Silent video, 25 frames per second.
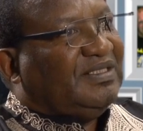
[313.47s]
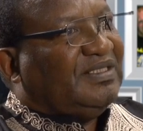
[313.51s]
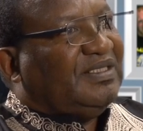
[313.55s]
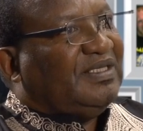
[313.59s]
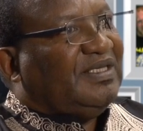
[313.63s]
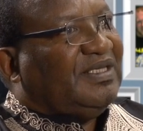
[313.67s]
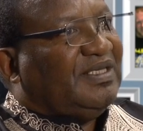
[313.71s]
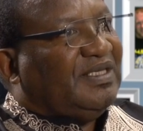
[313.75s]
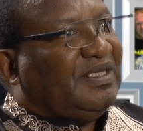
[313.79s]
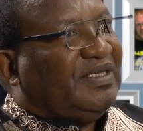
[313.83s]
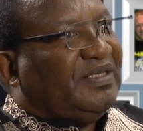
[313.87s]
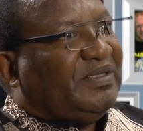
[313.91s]

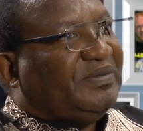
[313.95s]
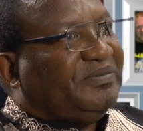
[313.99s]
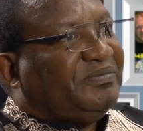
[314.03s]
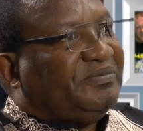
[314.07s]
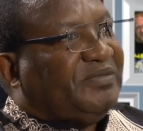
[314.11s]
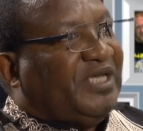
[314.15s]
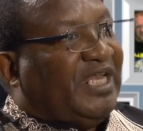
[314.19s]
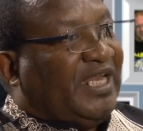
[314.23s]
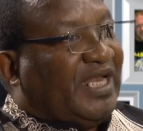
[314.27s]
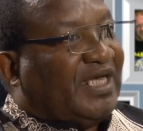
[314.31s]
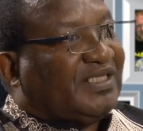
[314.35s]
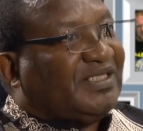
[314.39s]

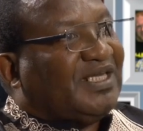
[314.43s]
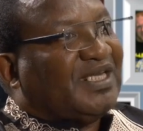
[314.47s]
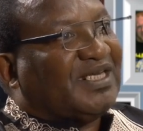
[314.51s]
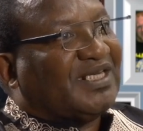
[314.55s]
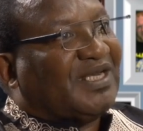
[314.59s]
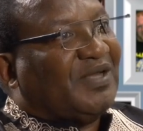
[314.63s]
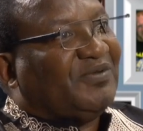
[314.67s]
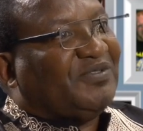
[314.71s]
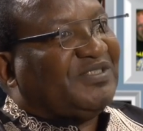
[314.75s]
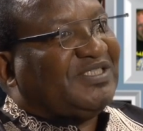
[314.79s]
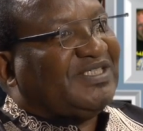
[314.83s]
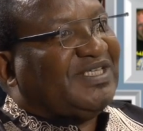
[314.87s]
an
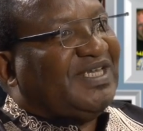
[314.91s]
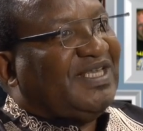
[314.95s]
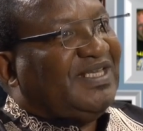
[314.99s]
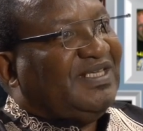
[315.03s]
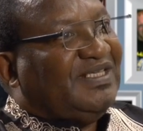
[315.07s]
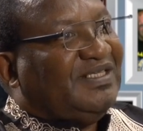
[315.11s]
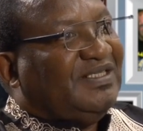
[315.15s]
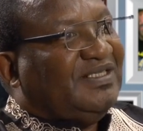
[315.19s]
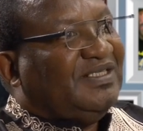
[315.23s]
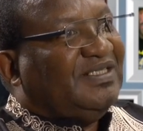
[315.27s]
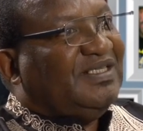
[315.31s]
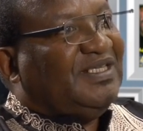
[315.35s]
underground cell
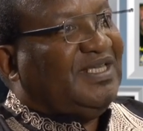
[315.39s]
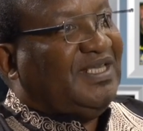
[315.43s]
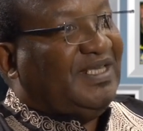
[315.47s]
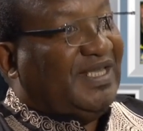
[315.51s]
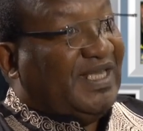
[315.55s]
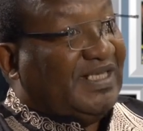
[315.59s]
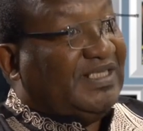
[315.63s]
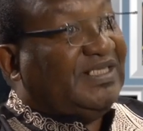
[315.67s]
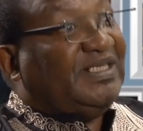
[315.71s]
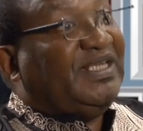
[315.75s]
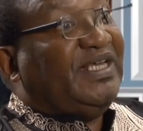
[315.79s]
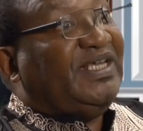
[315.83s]
in
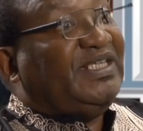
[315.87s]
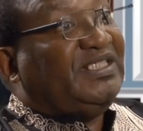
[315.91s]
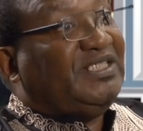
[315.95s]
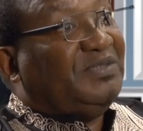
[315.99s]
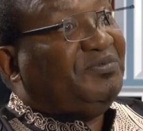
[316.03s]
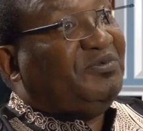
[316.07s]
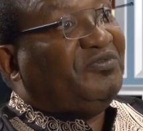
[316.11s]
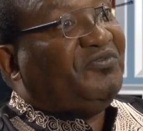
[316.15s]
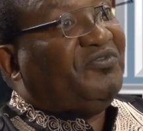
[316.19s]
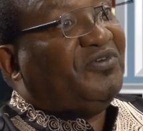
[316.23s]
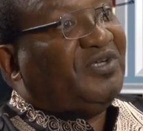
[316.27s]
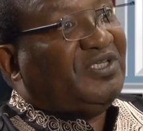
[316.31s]

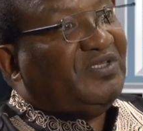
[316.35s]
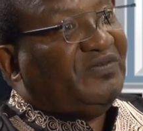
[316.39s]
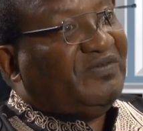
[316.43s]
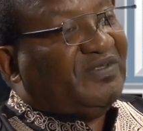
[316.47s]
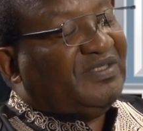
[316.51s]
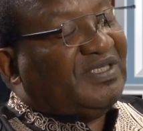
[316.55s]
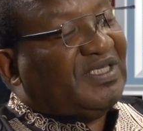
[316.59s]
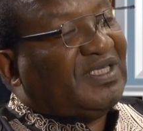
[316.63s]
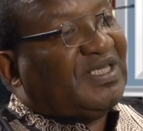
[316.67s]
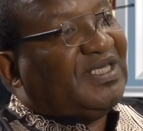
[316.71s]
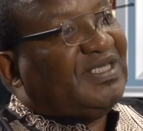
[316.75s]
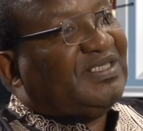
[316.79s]
1980 before
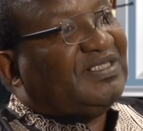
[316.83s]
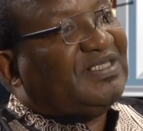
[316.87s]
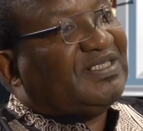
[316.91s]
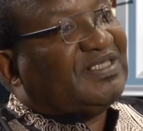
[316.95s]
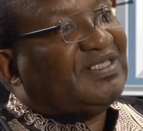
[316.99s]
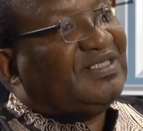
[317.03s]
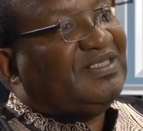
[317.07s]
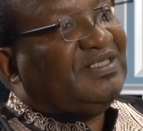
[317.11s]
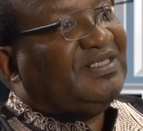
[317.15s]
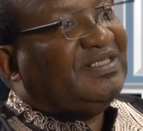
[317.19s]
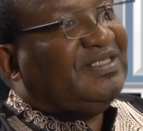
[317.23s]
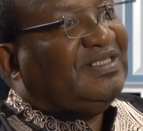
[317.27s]
leaving the
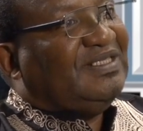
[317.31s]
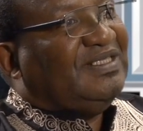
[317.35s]
country.